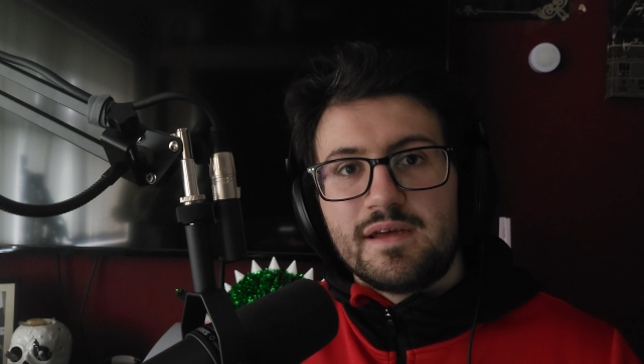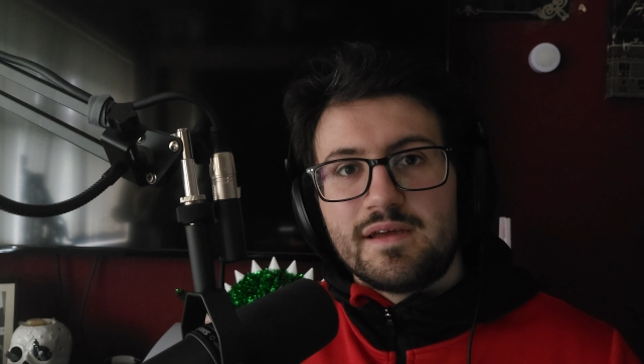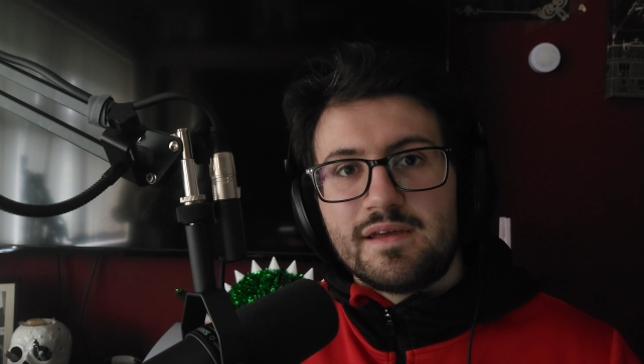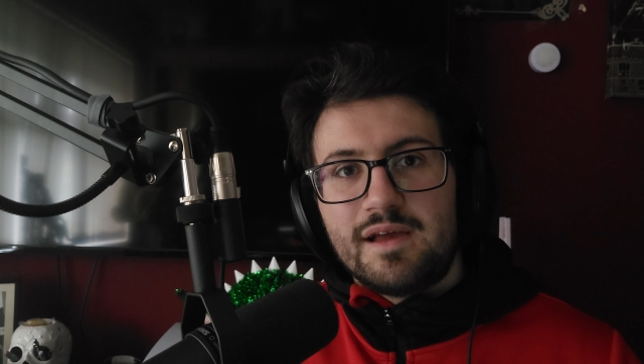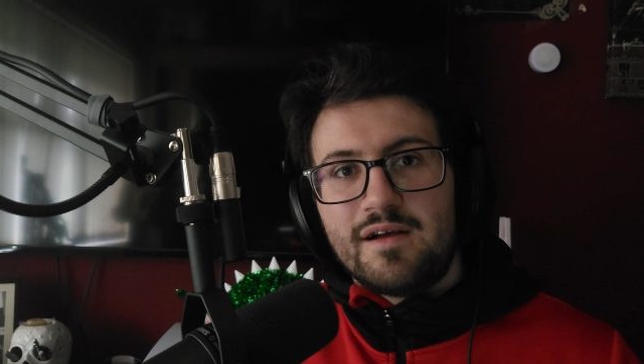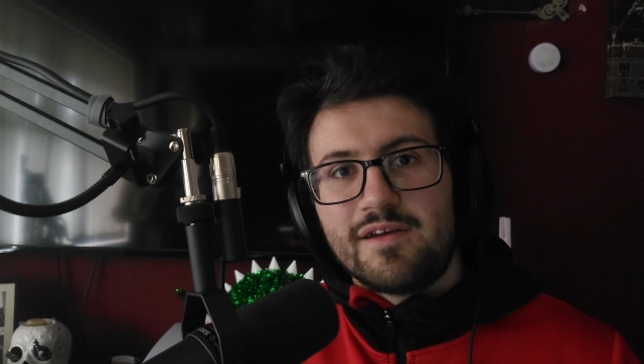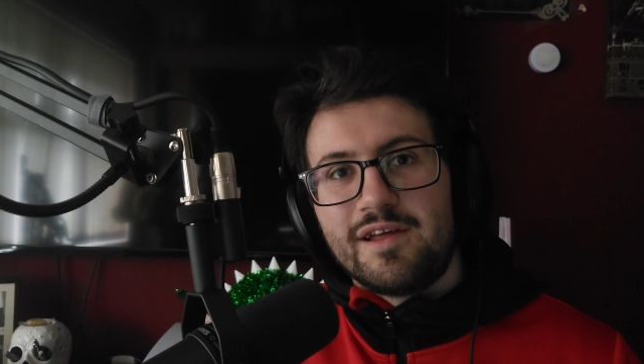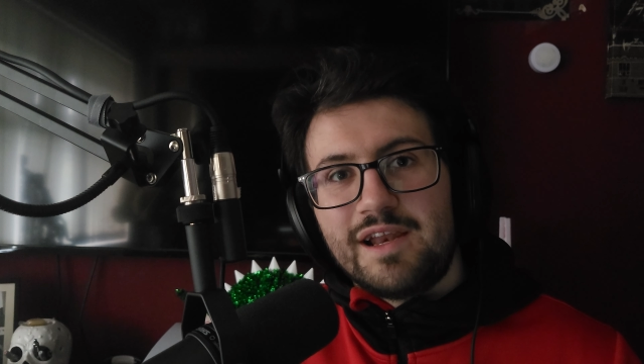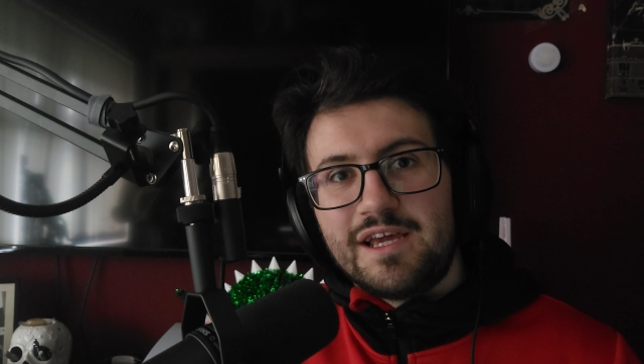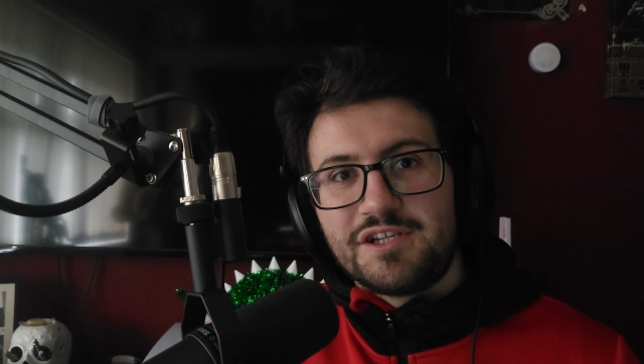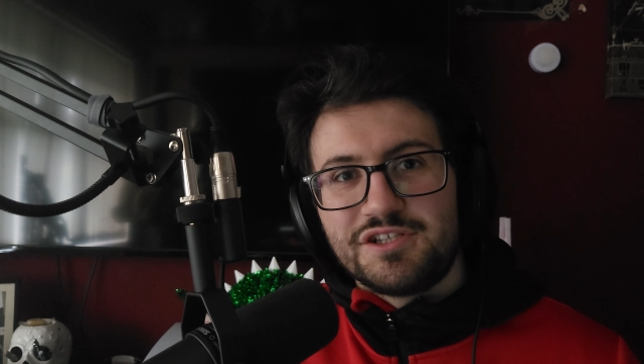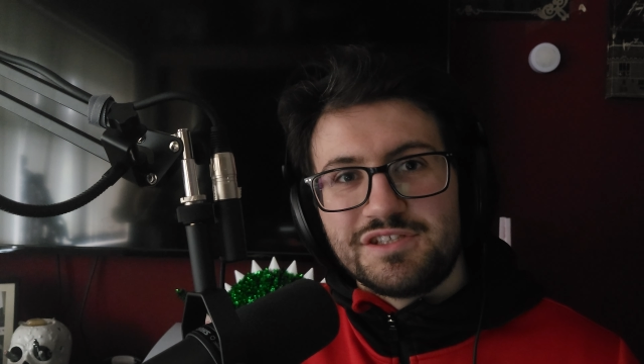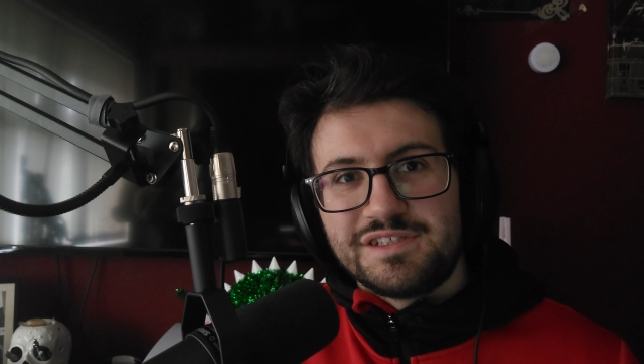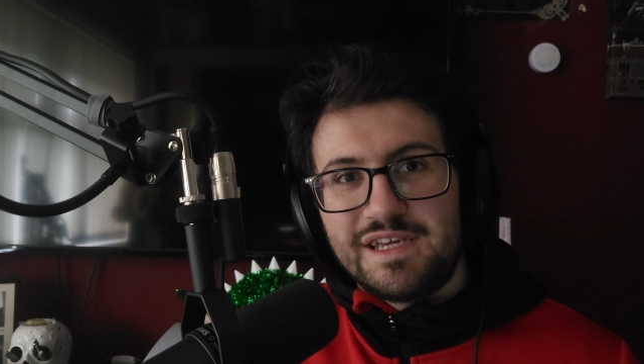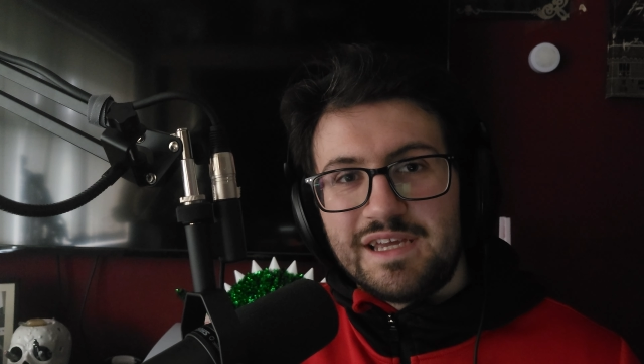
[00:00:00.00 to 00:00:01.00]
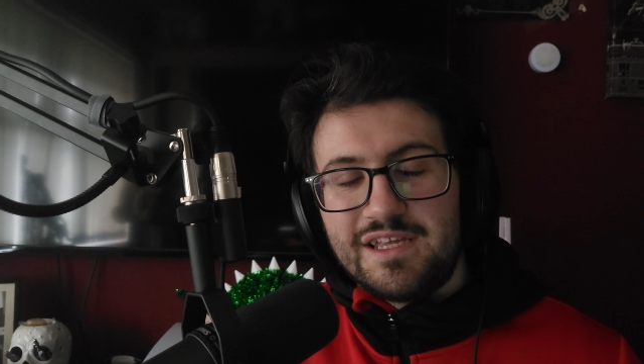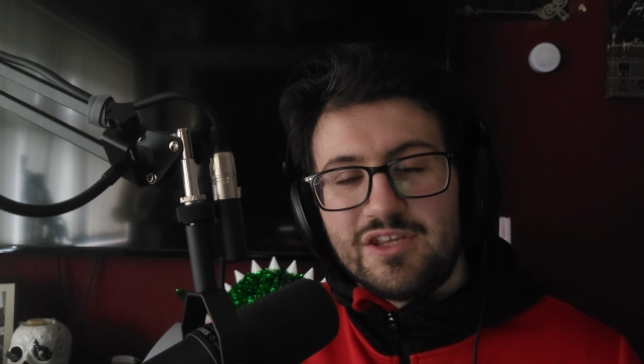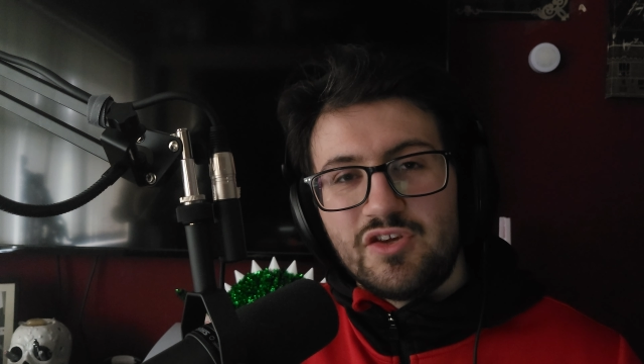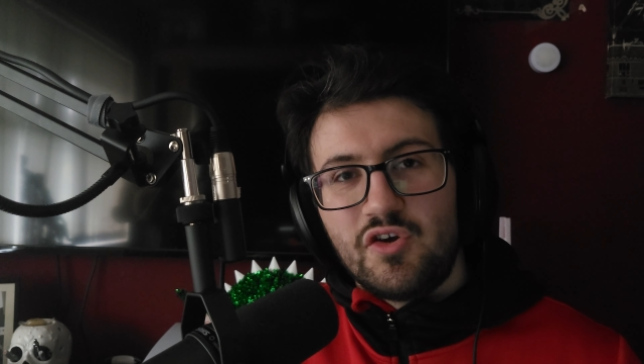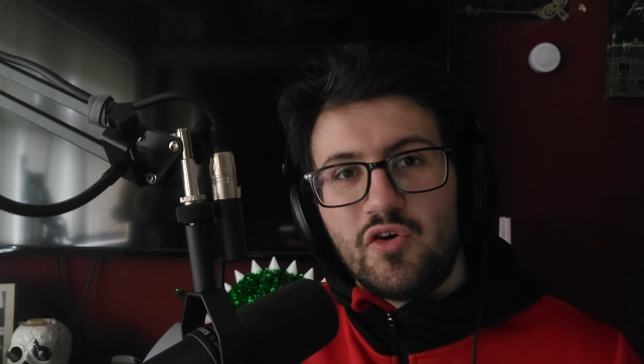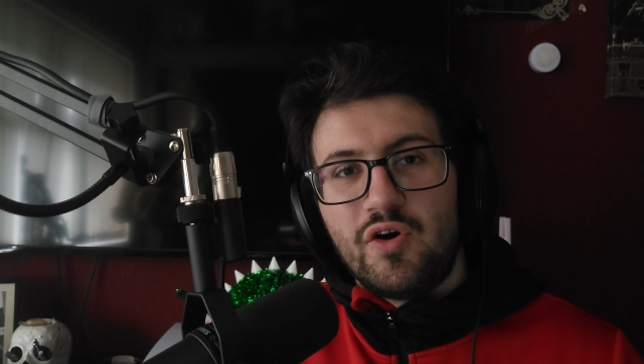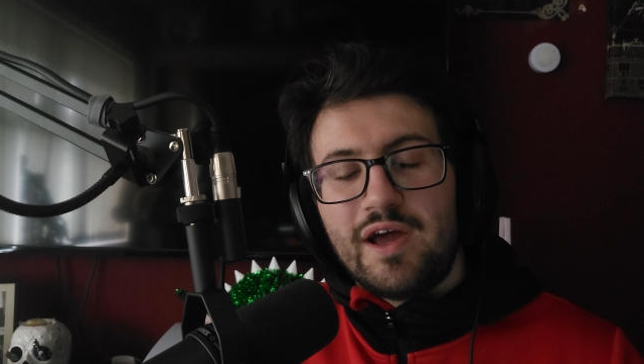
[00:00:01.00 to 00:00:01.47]
calculations in
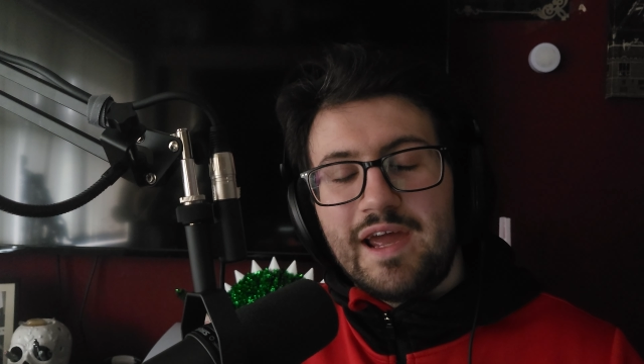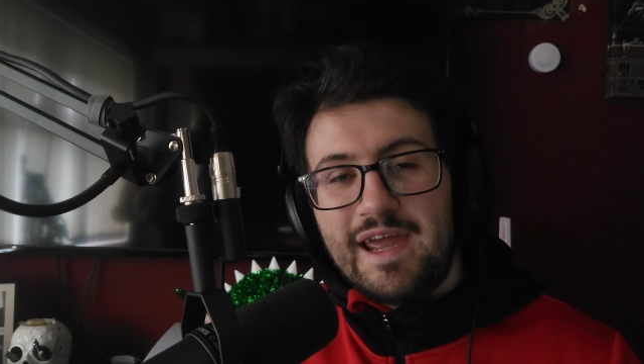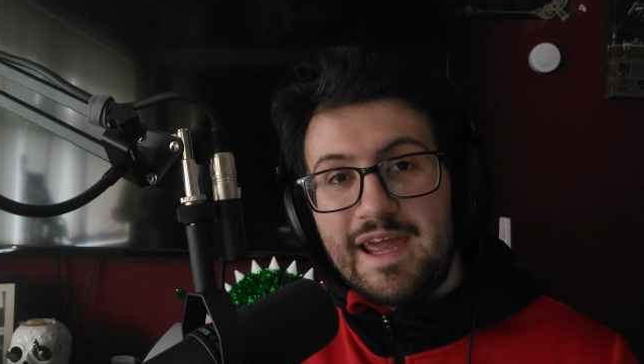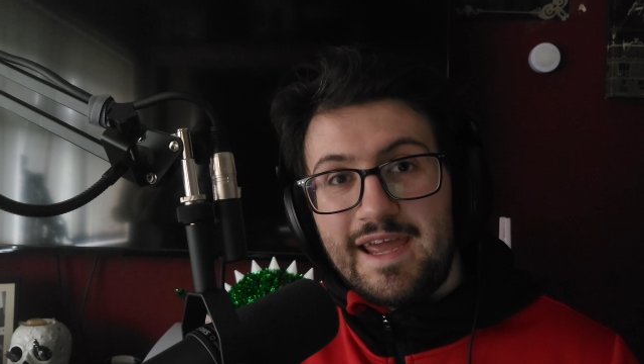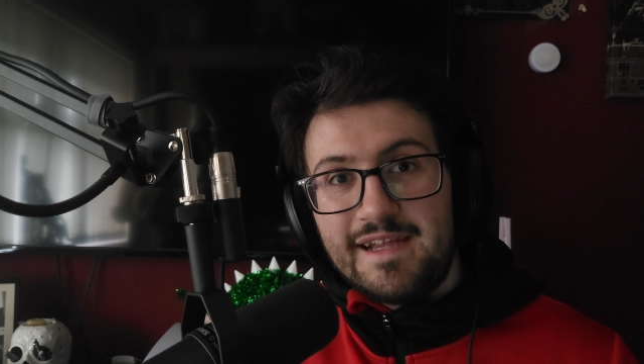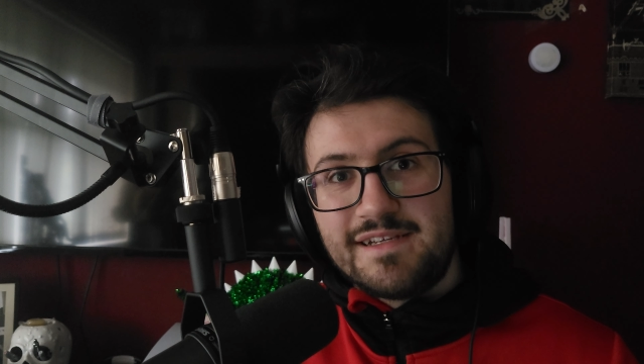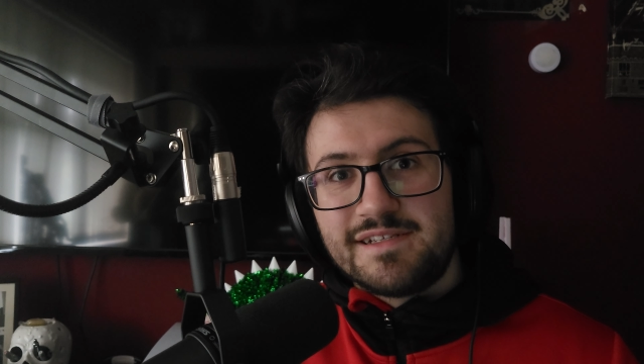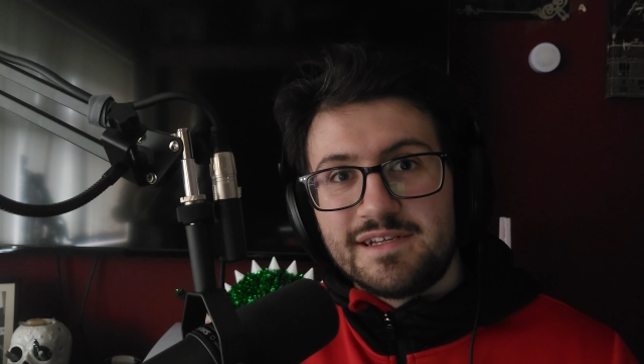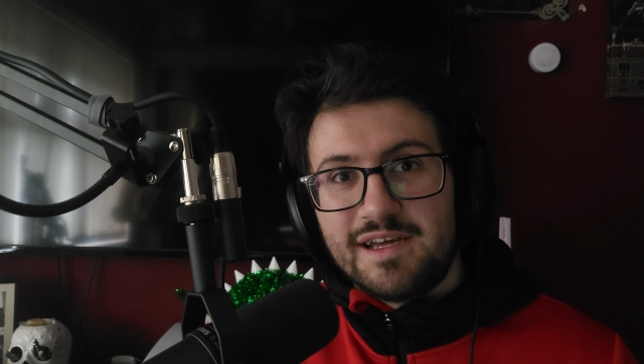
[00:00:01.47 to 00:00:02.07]
your head,